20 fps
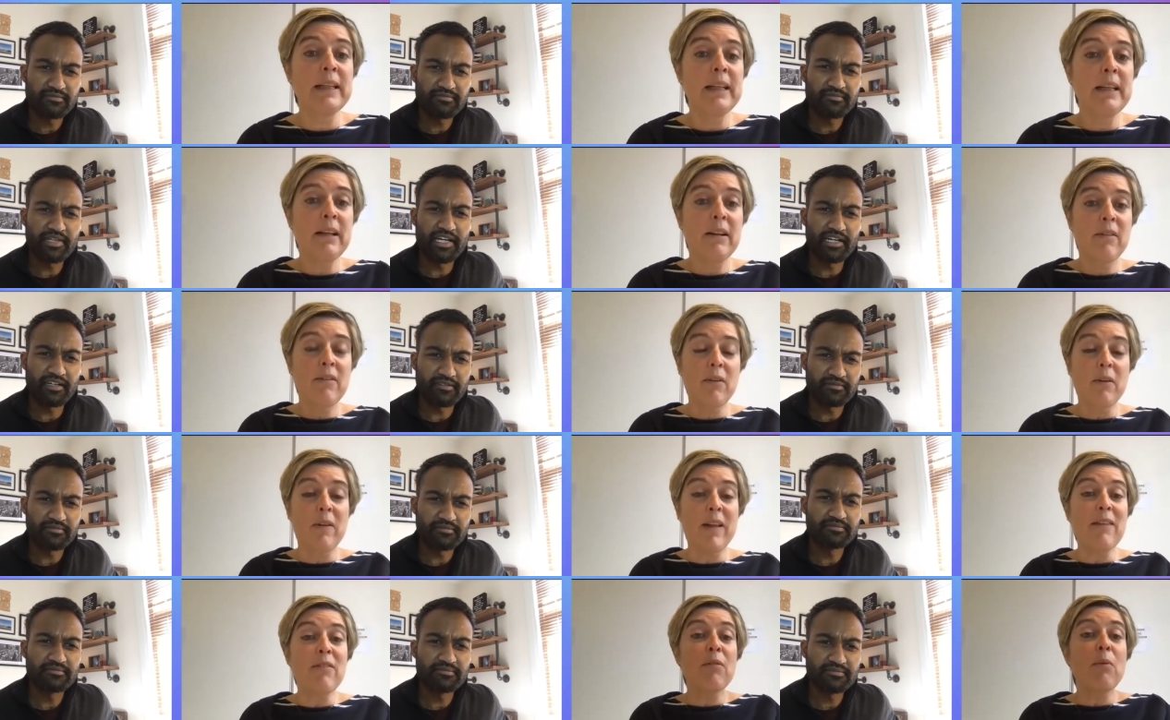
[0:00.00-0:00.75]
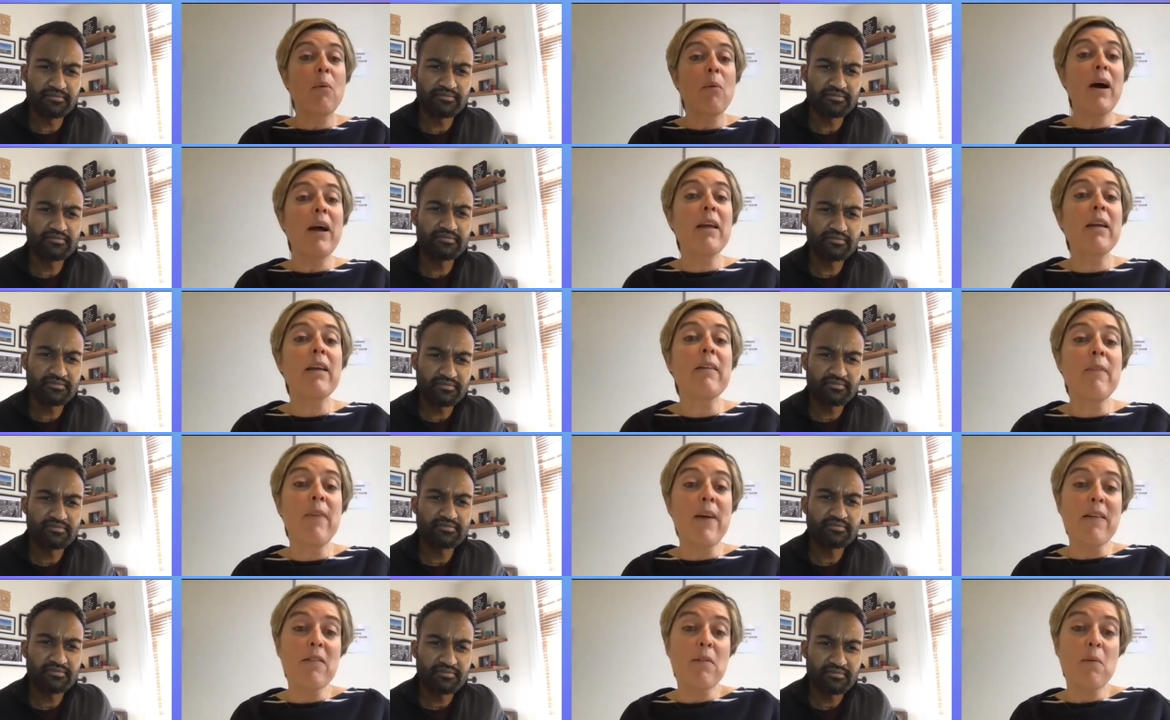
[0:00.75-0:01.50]
Speaker 1: Yeah. That's why
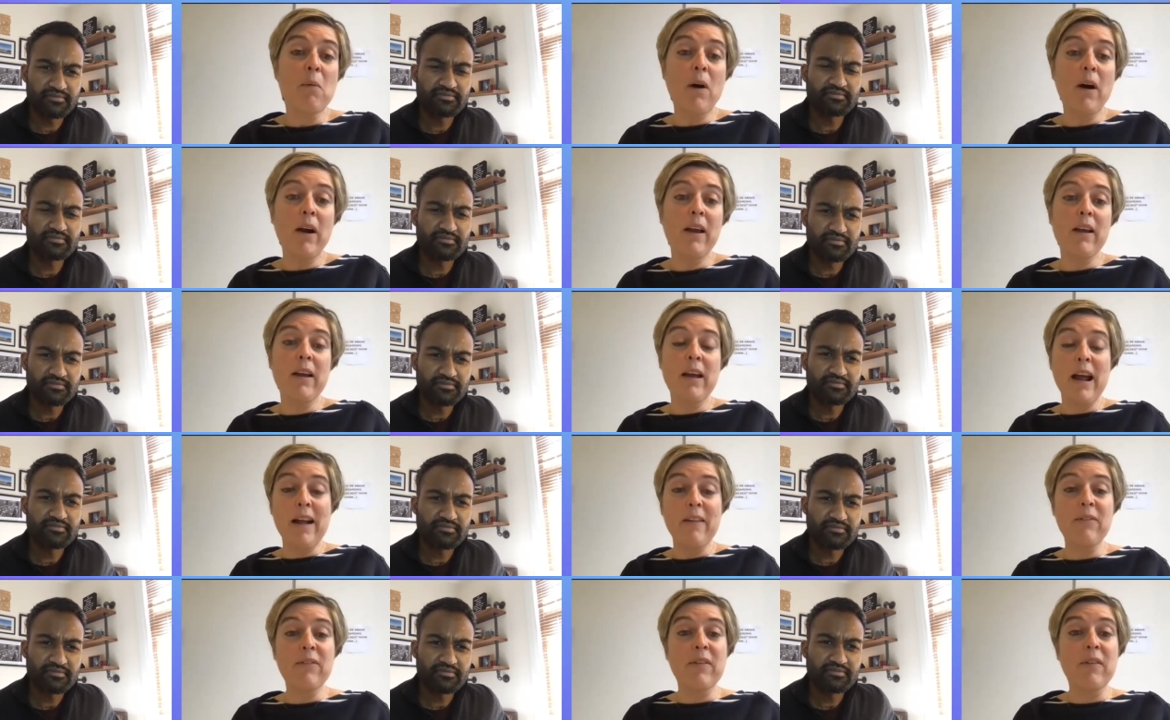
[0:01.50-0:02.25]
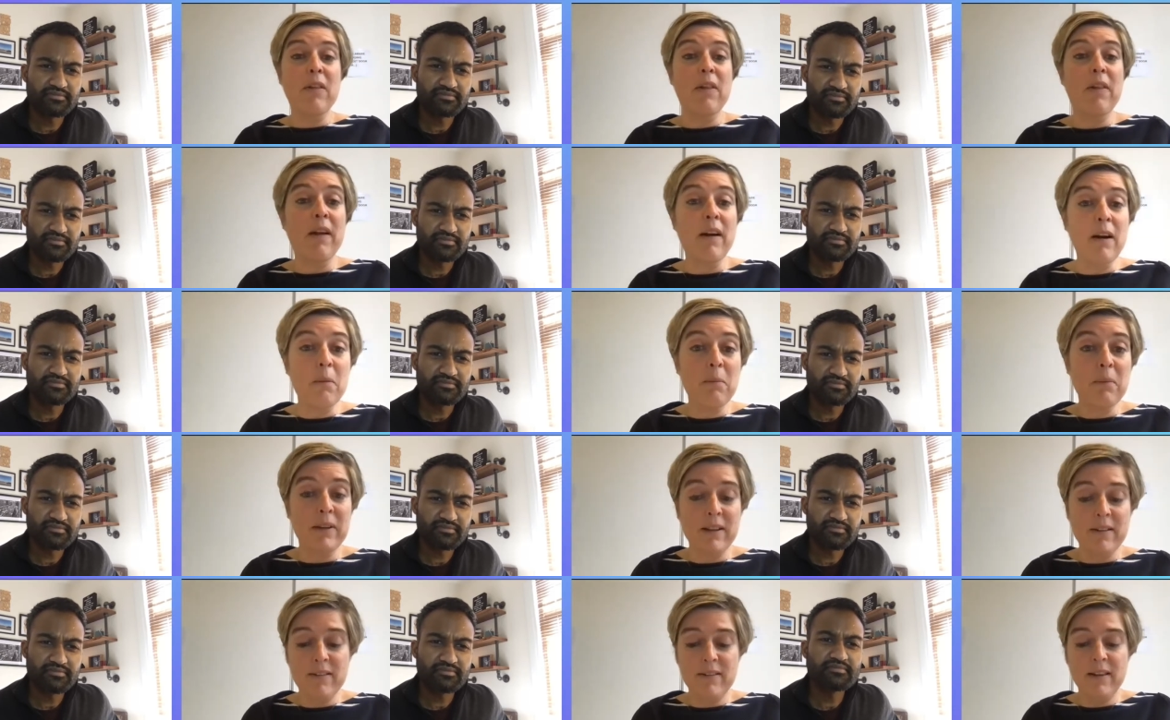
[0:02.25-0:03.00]
that's why hence the
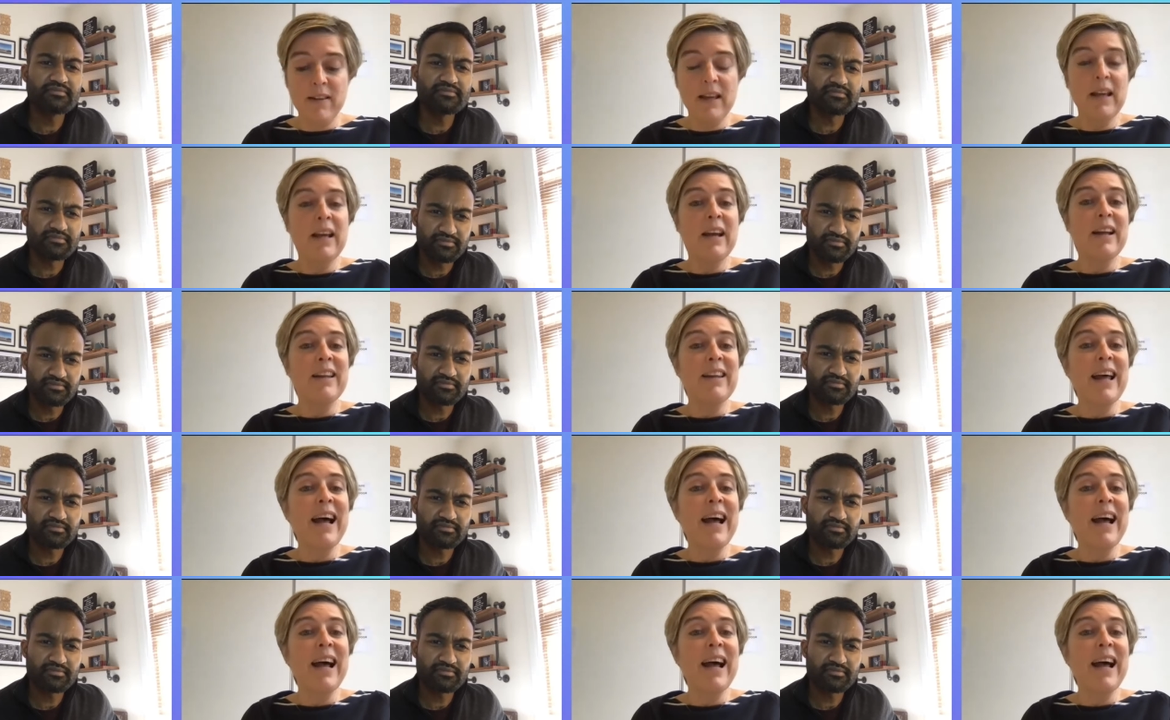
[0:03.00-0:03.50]
therapist and